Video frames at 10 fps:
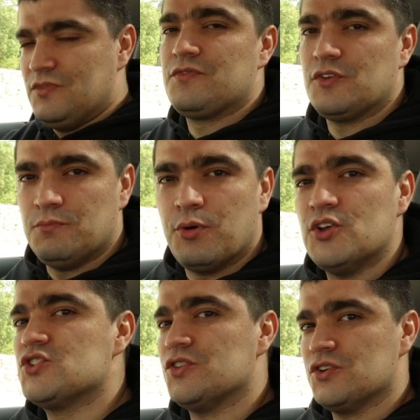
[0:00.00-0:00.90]
different
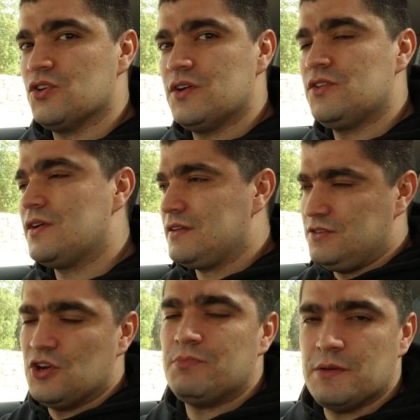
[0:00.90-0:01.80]
points on the grid,
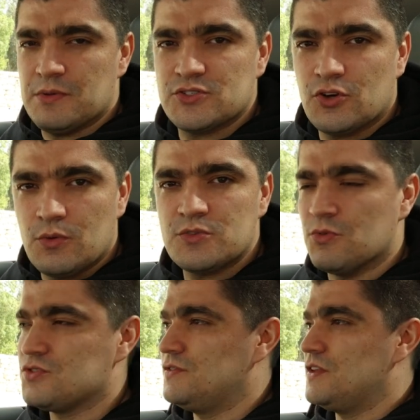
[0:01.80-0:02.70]
right near people's homes
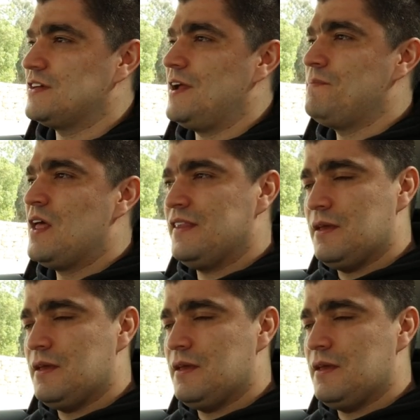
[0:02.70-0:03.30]
most of the time.